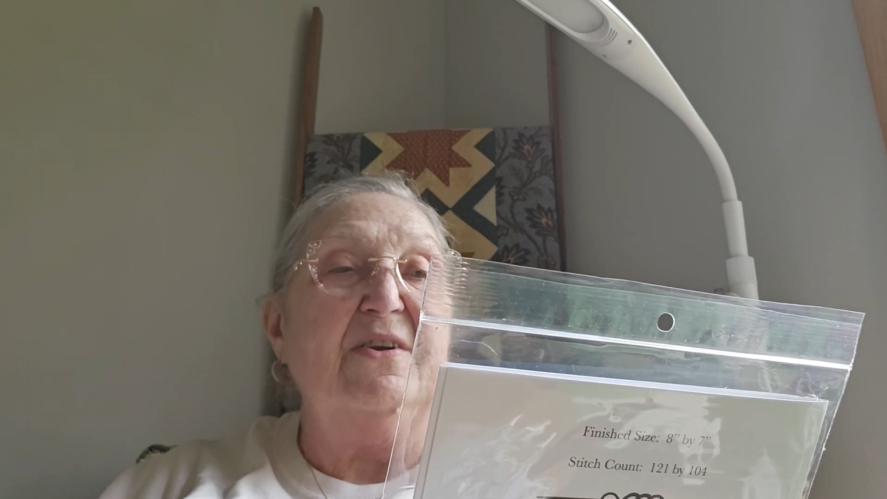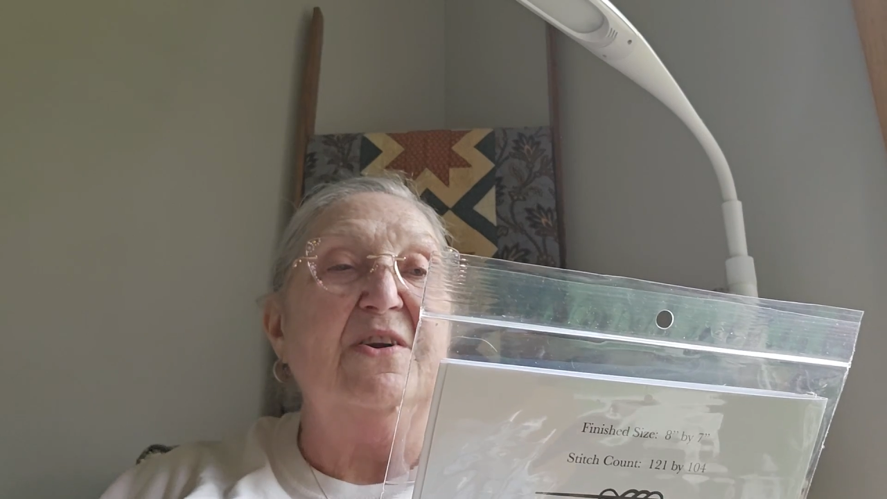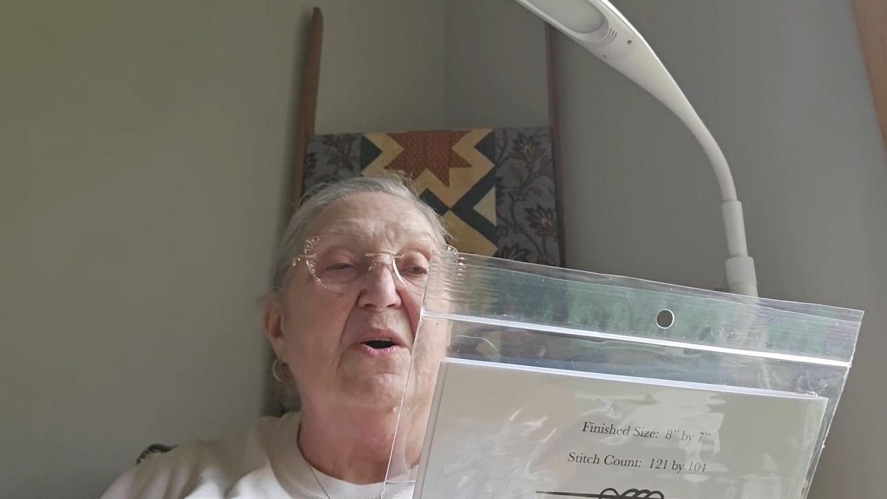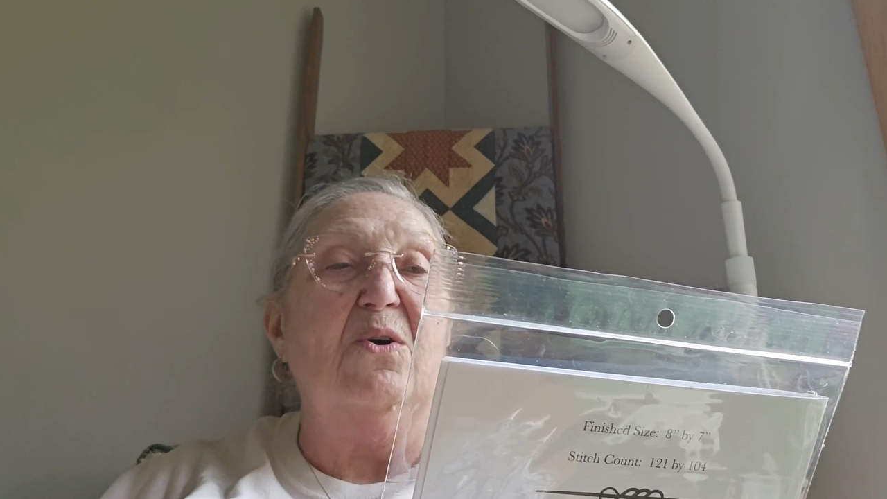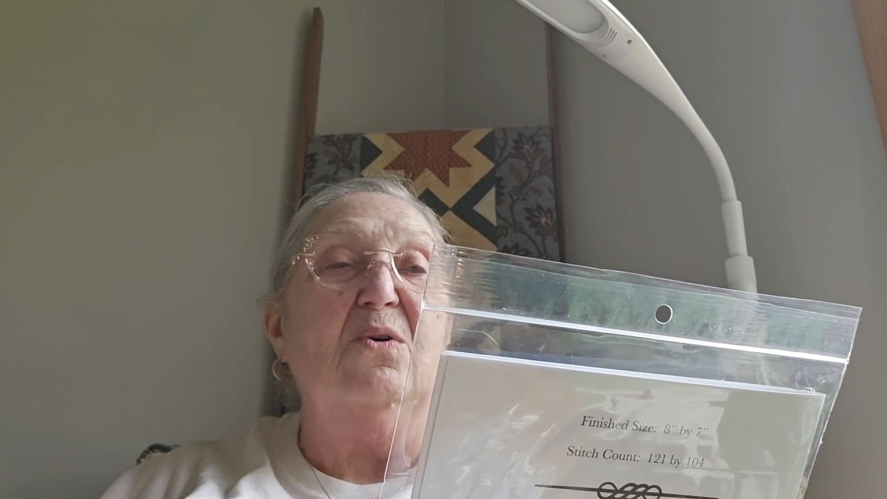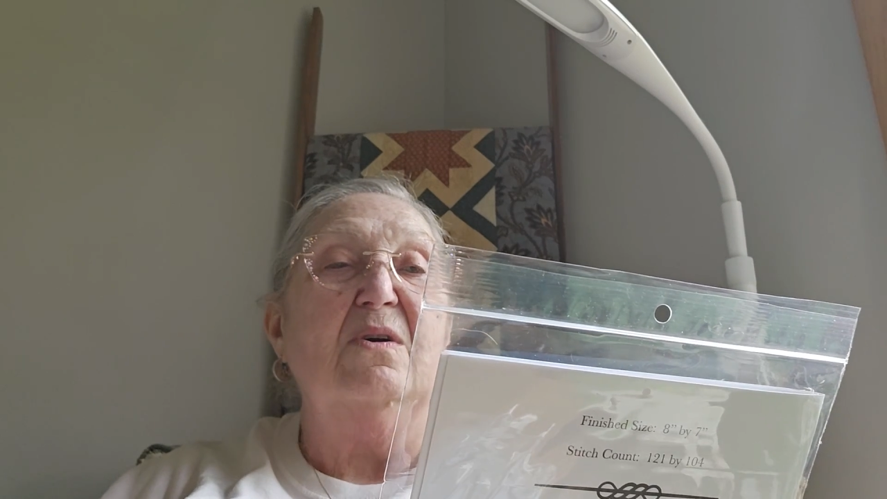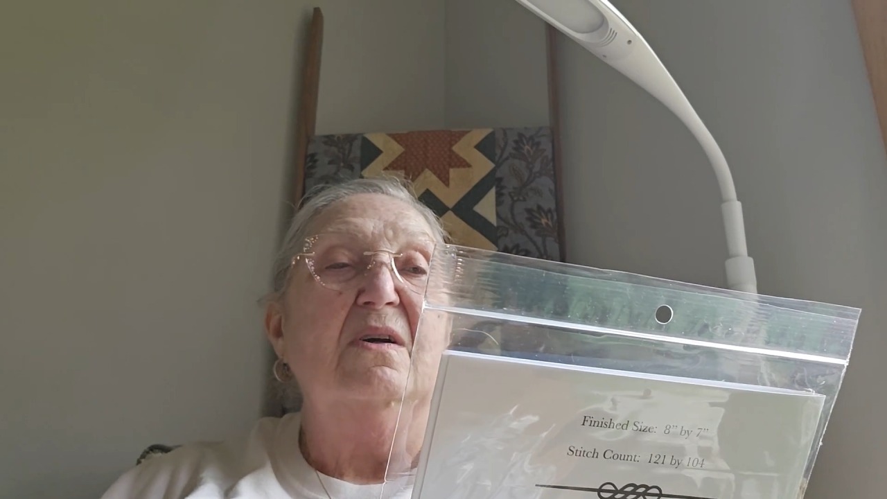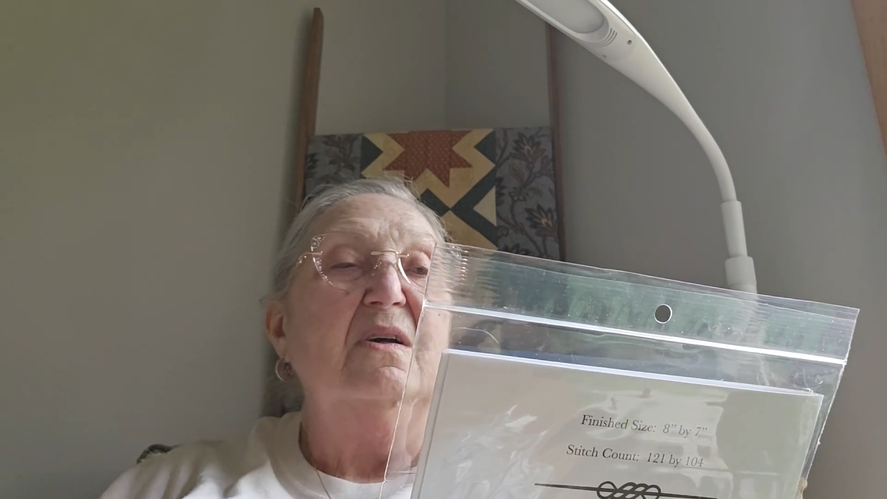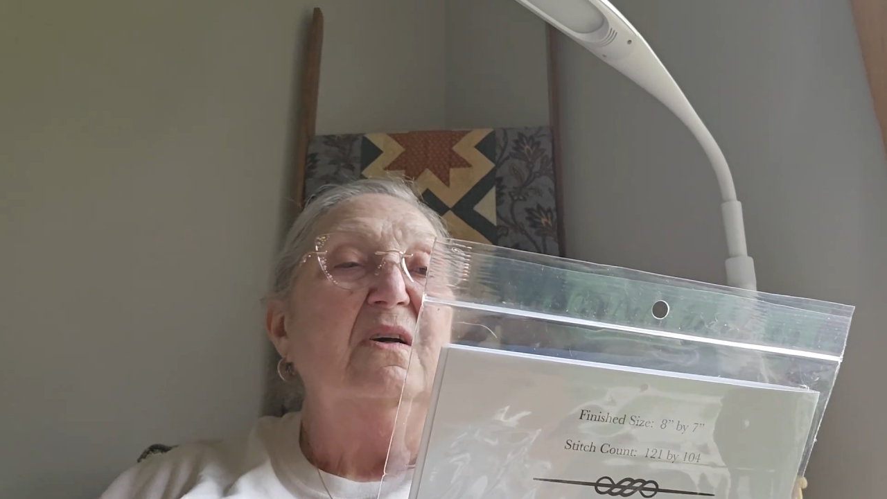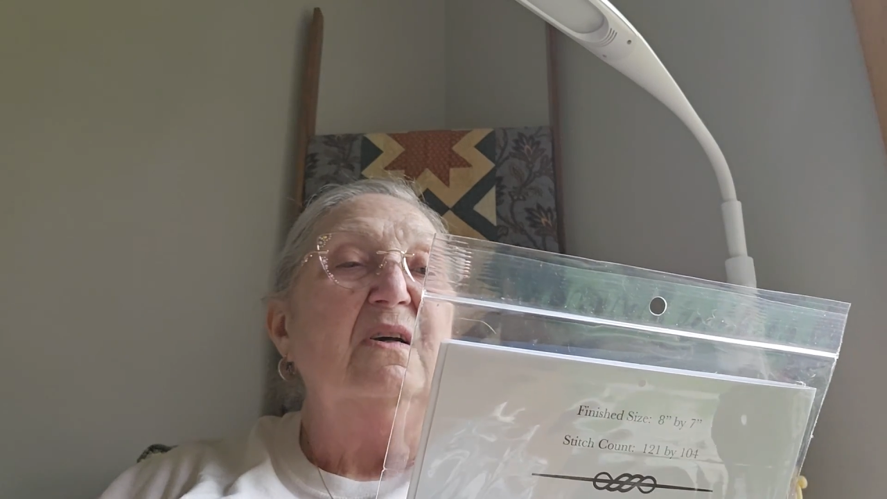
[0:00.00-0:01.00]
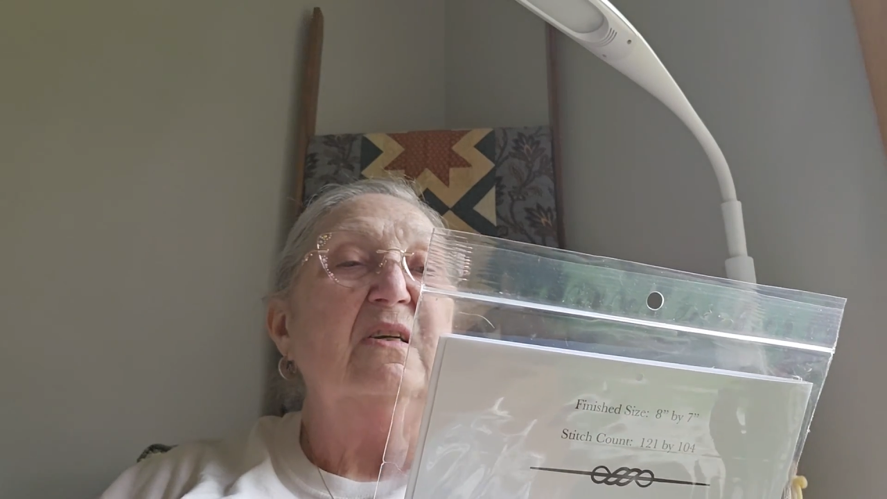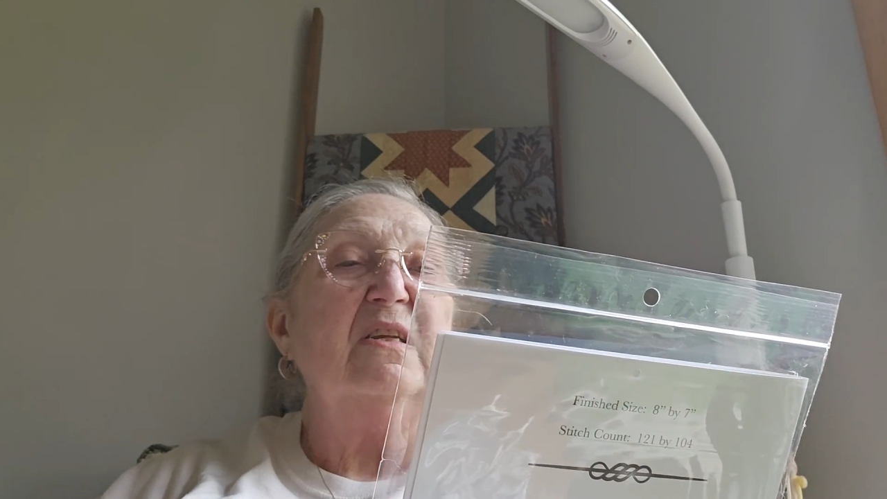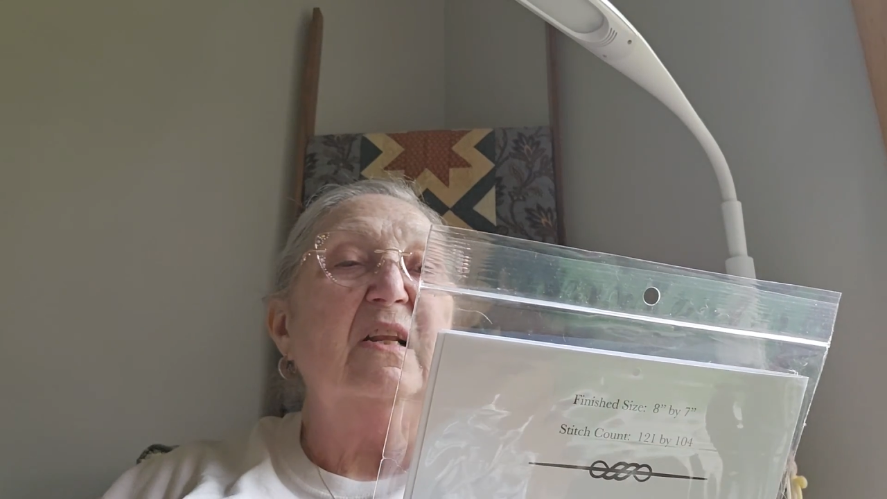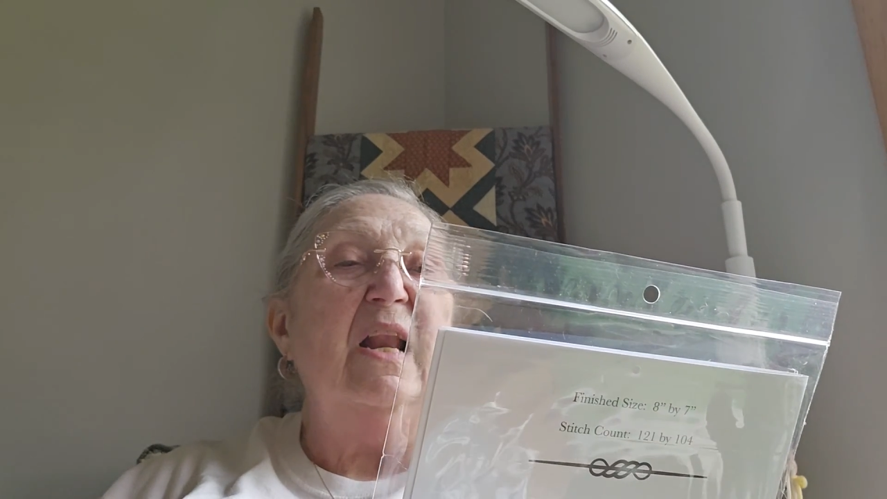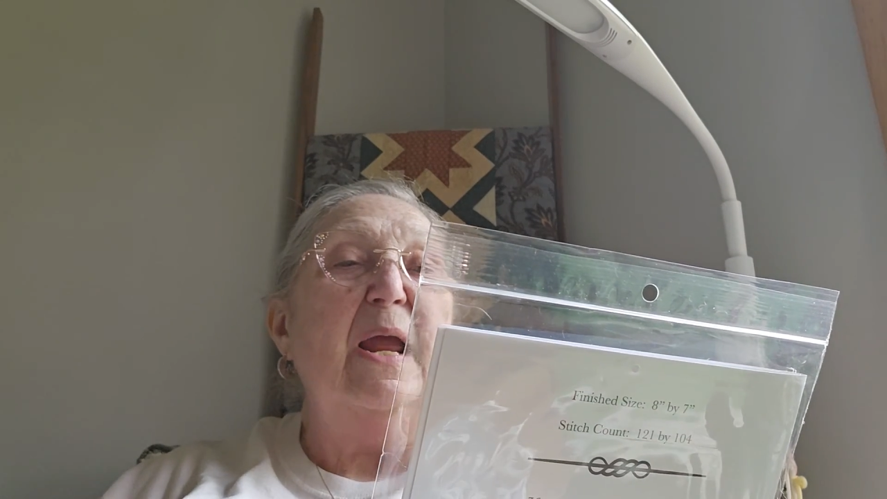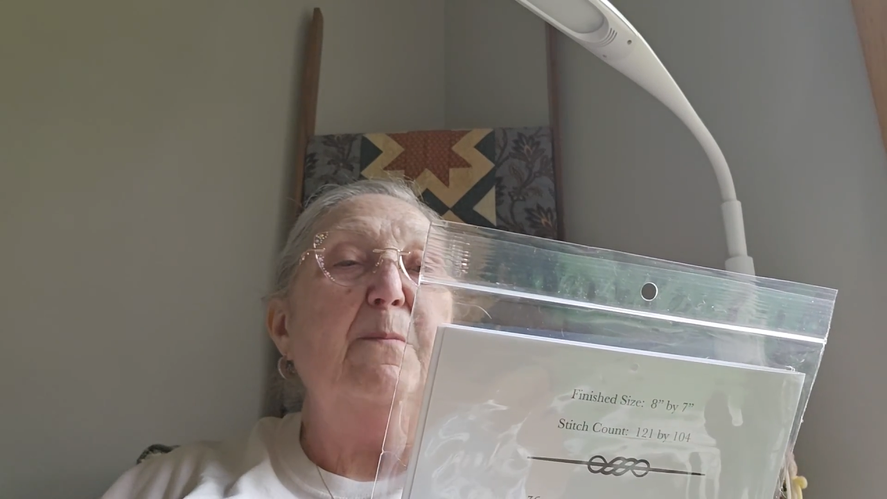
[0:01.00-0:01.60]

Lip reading: know. Is it Les